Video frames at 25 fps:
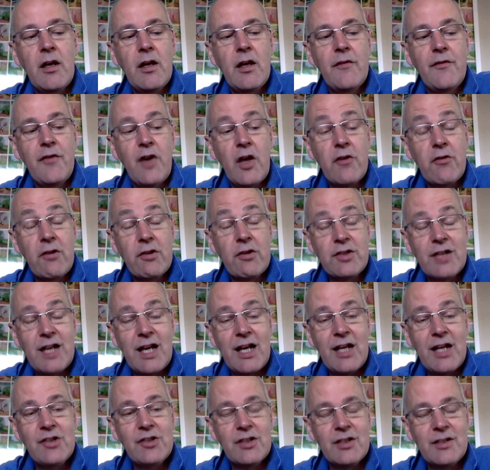further
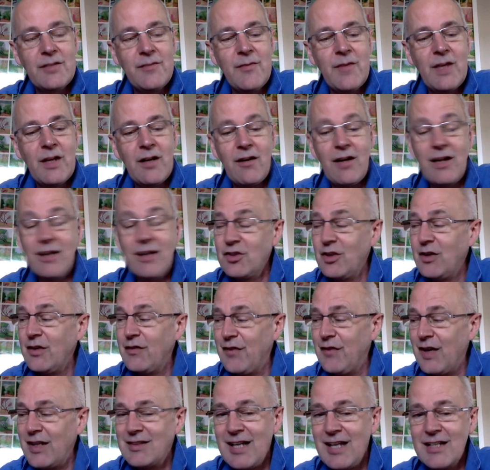education, are actually
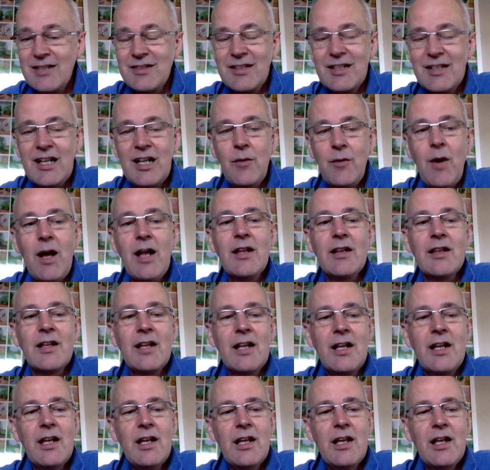doing fantastically well.
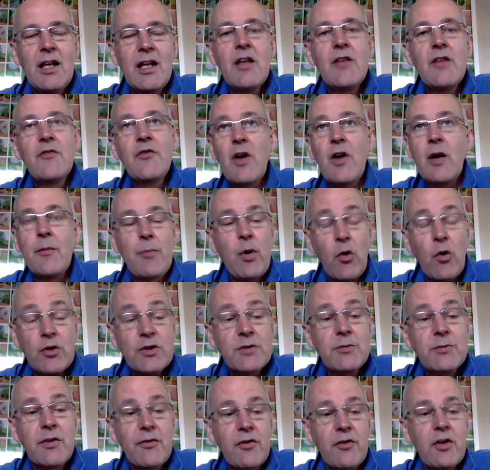In fact,
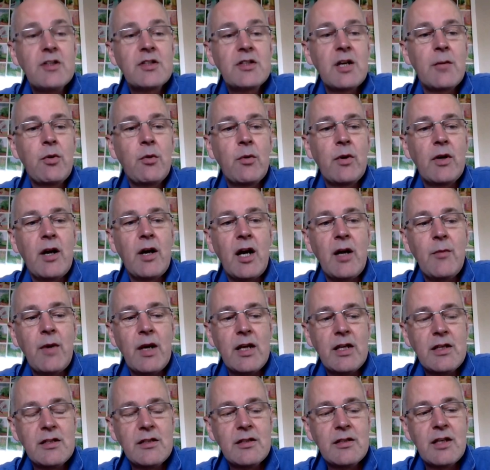Portsmouth, for example, where I
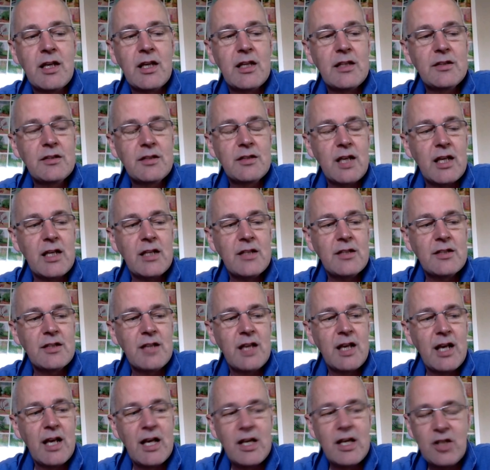went, is
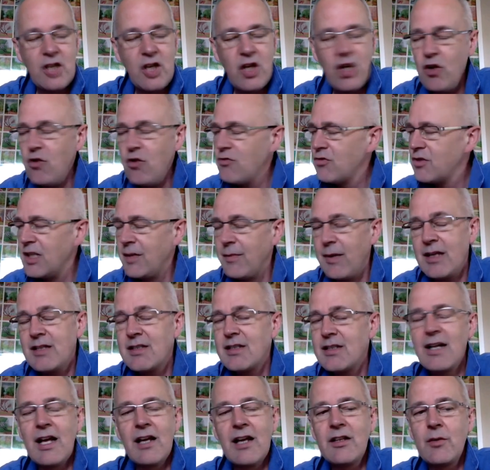hugely
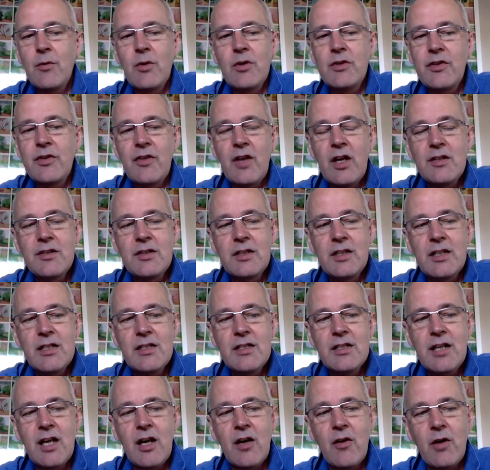better now than it was 30
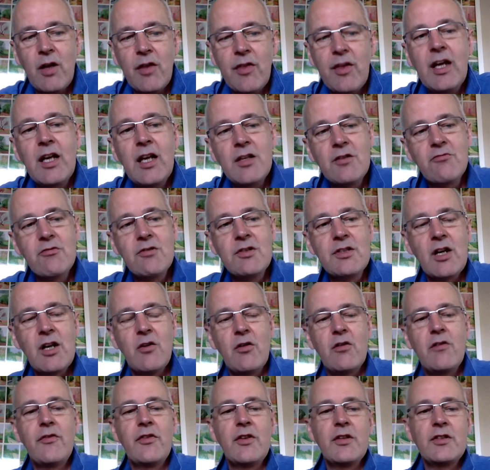years ago, I think as a
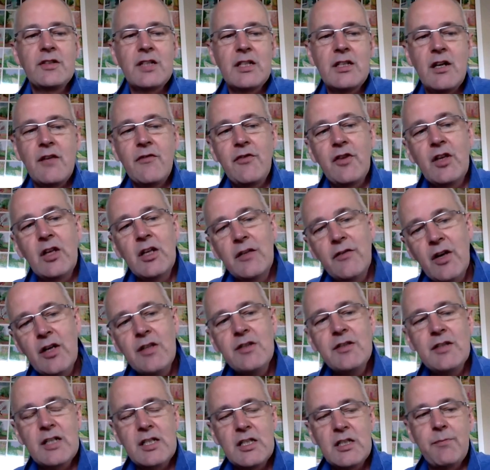result of the
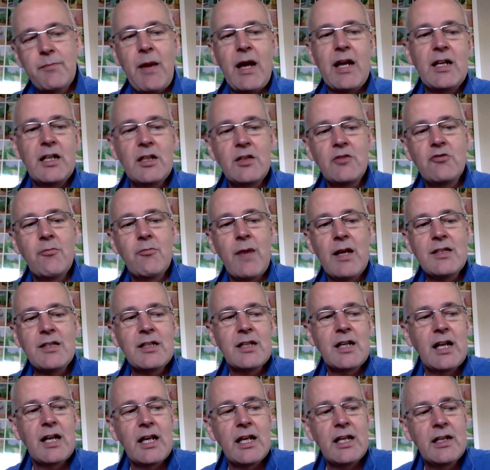university expanding
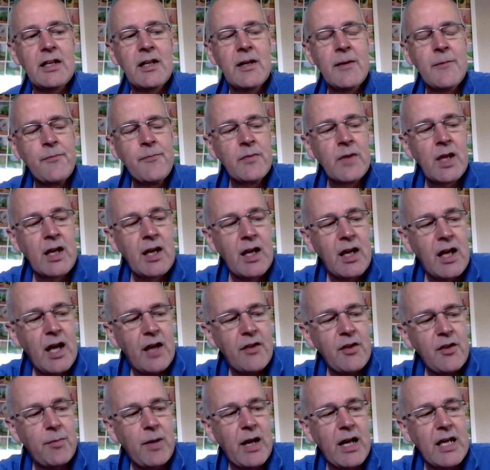dramatically. And
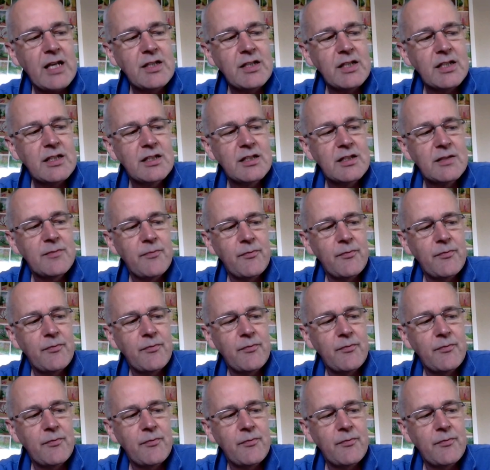other places,